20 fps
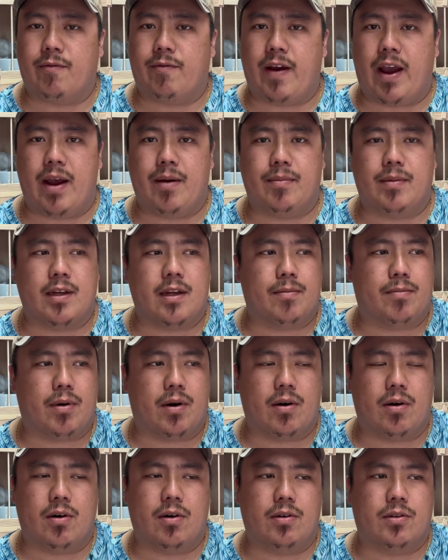family of
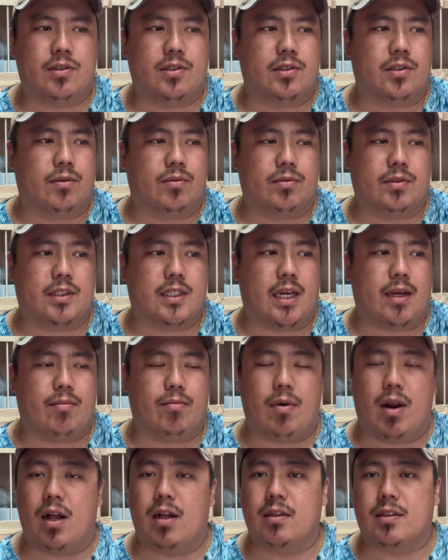birds, the same
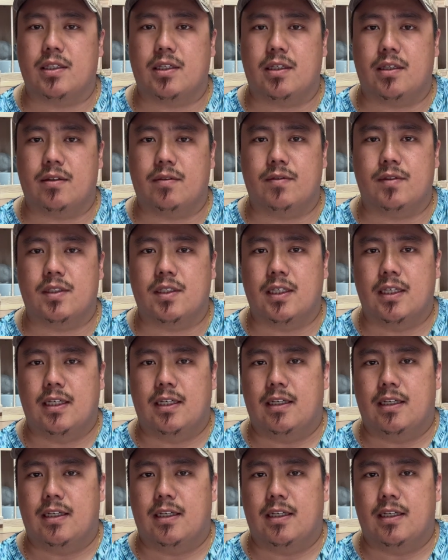relatives,